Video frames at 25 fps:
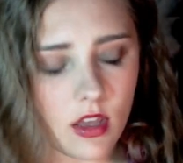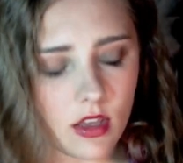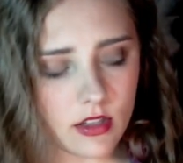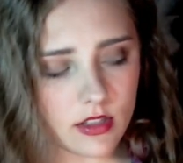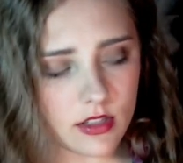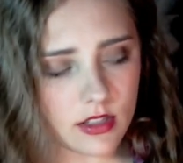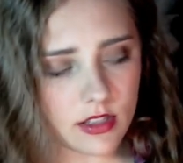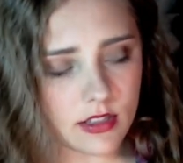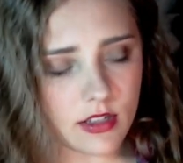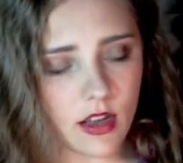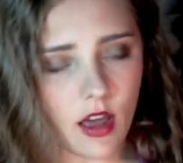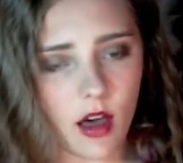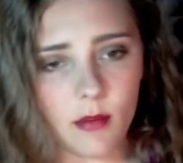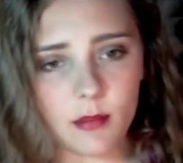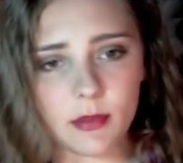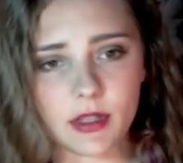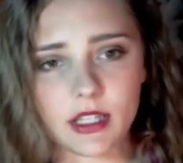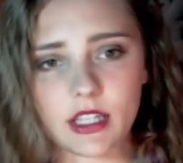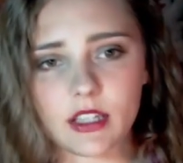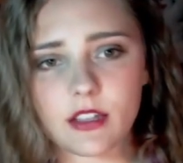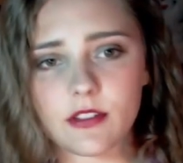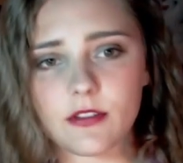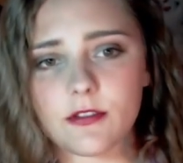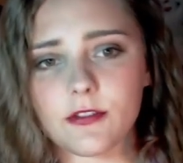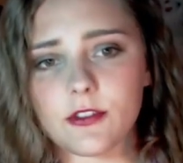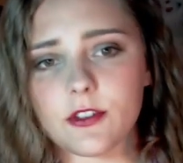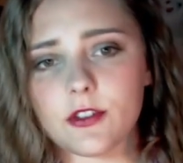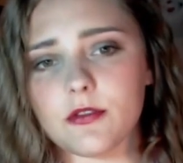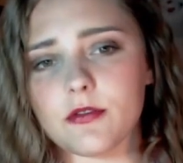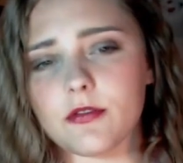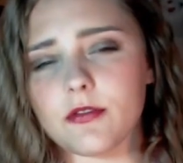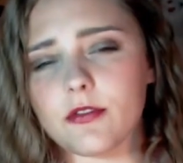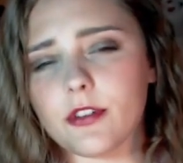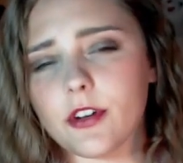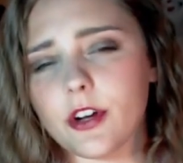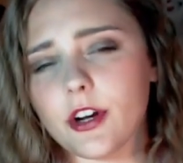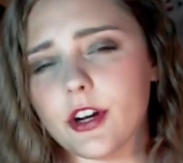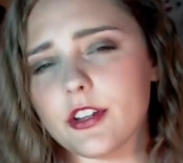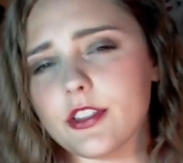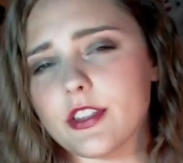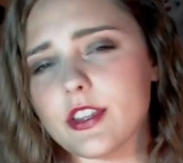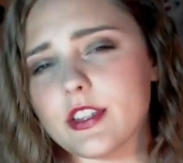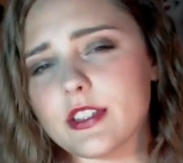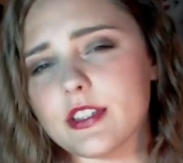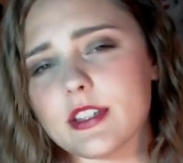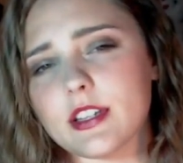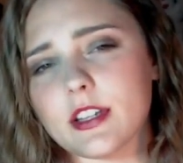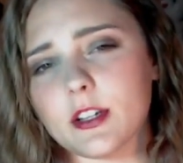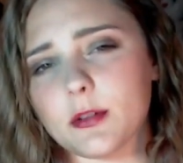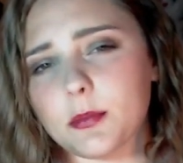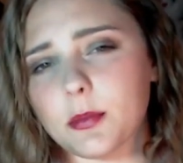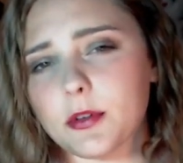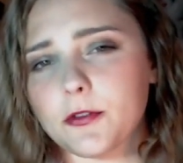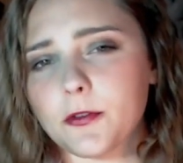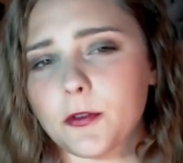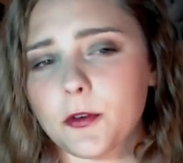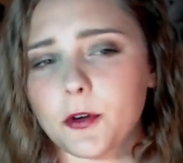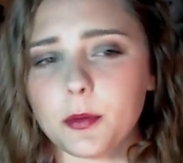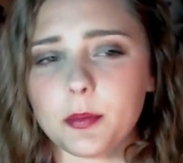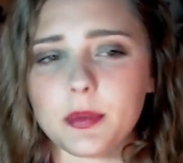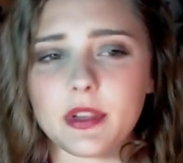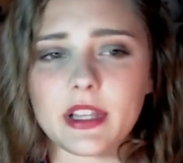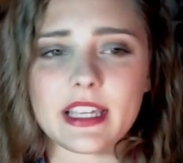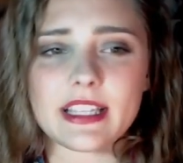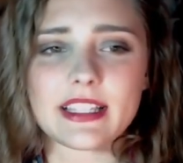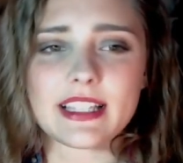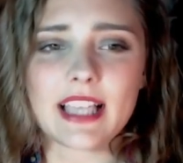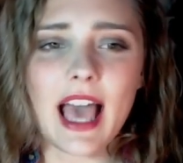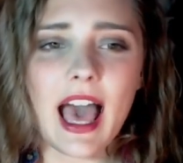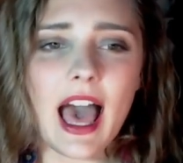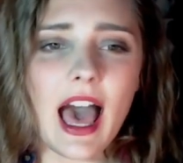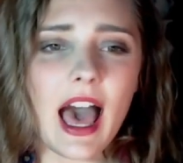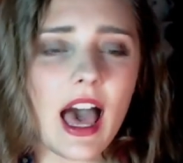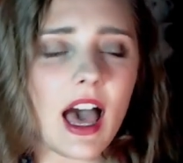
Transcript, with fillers: Stop me if you've heard this tale before, please.